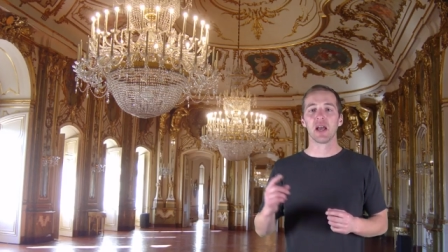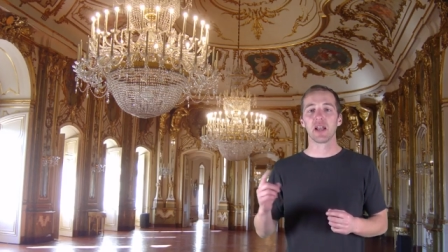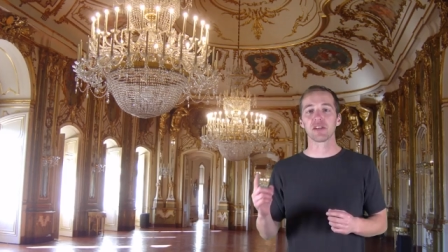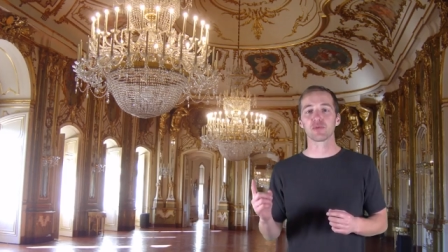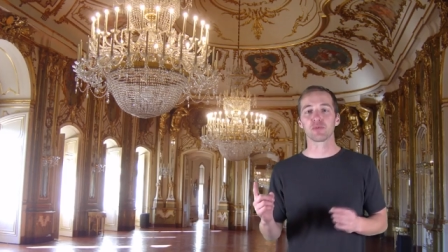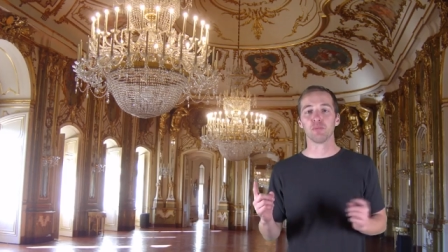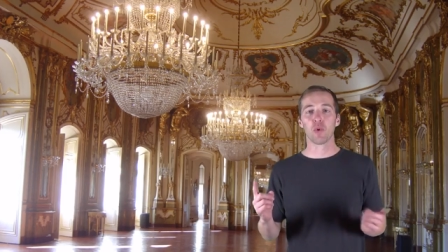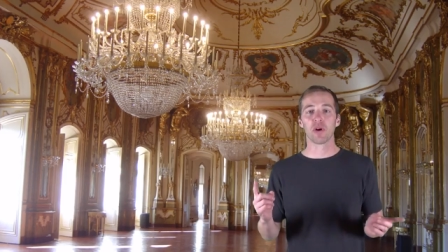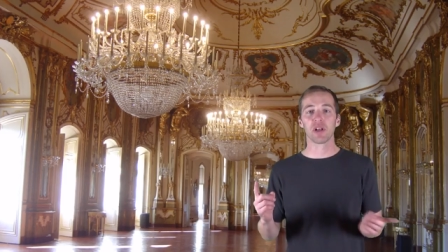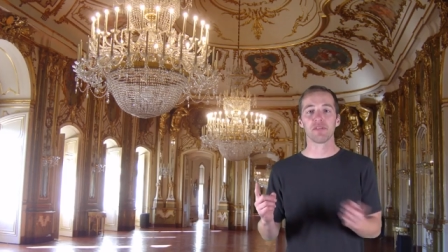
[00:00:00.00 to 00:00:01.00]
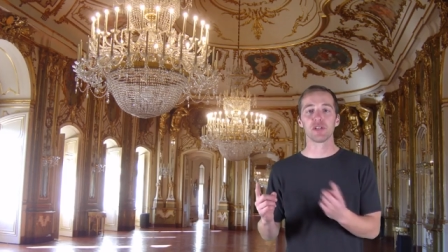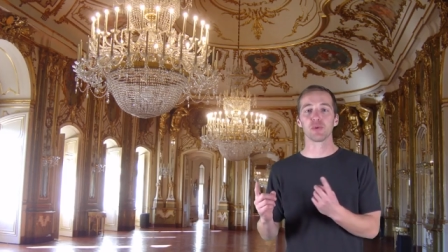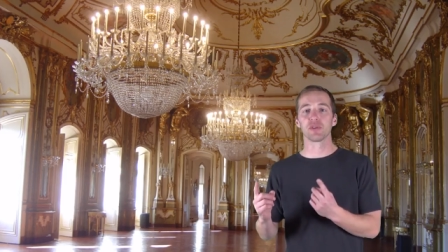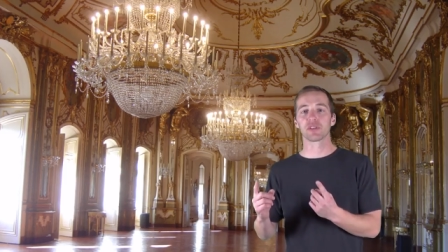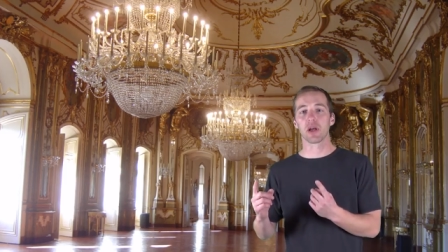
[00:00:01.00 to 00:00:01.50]
And as more
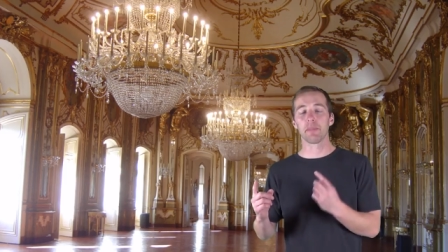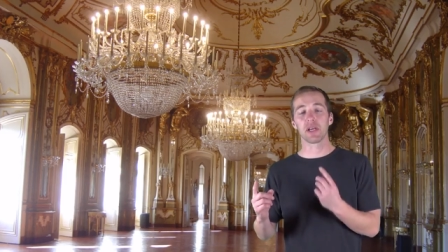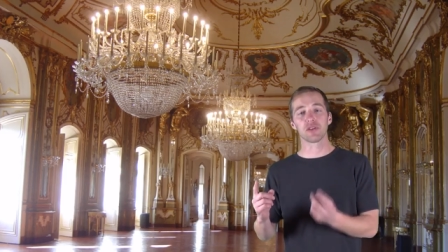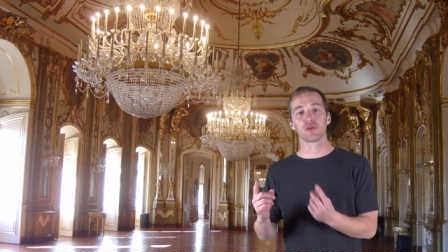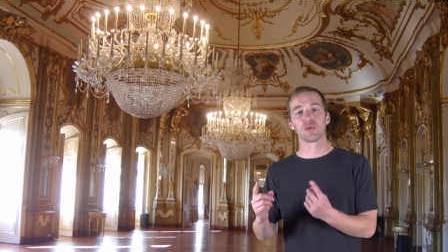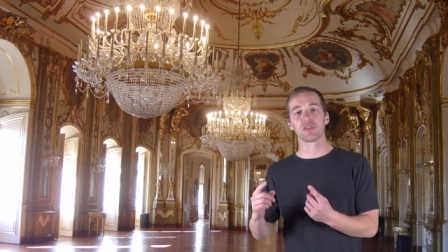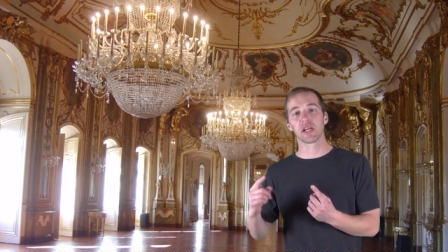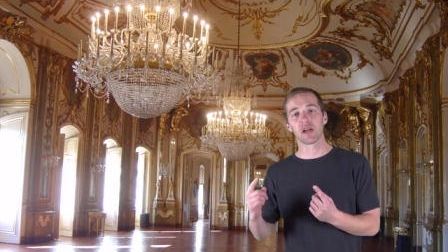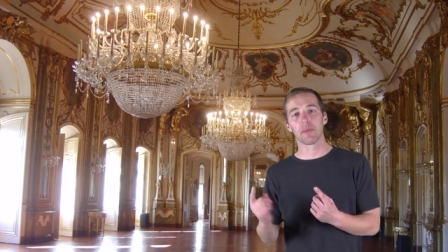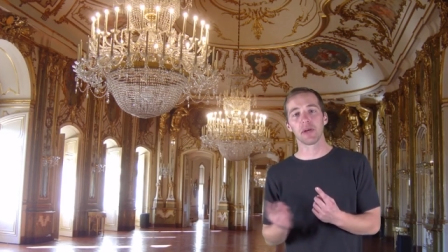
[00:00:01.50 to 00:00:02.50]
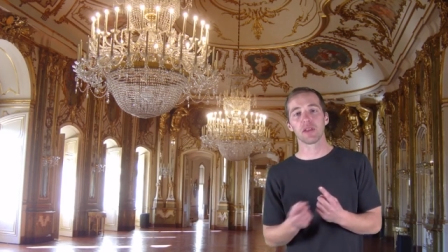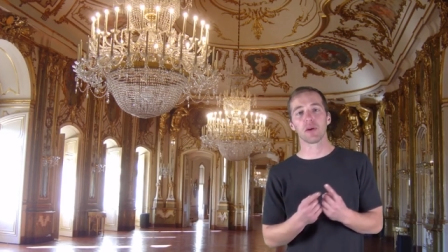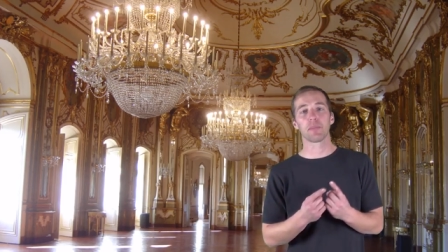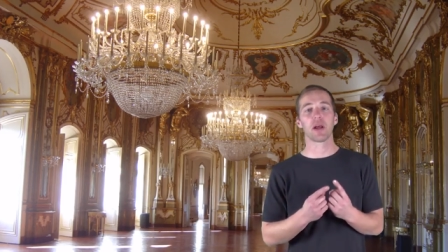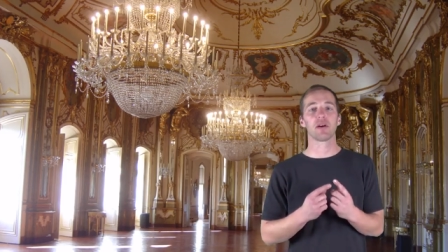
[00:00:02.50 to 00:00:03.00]
individuals come in, as soon as they come in,
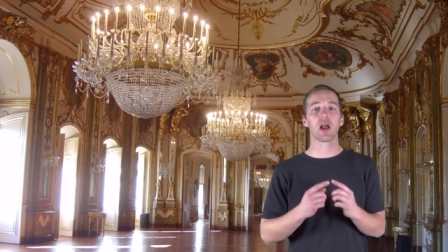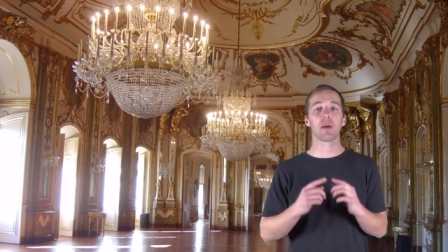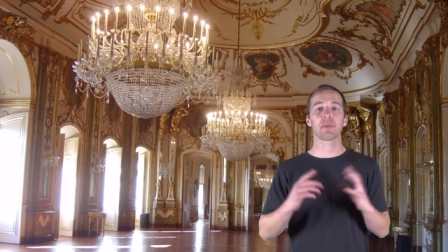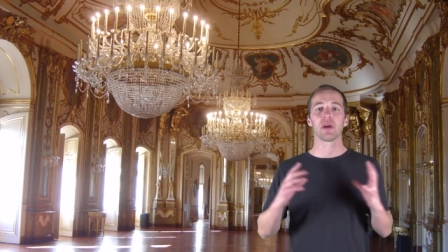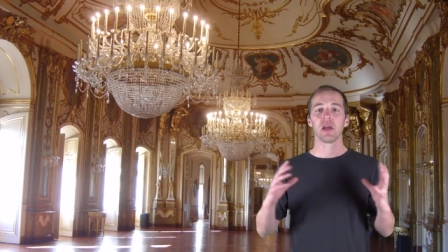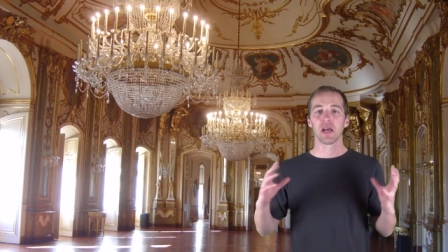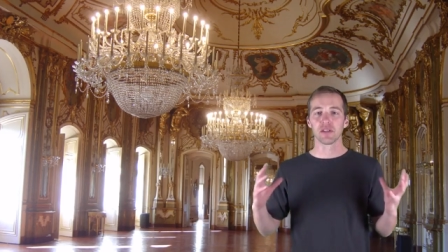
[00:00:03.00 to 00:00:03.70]
they're paired up,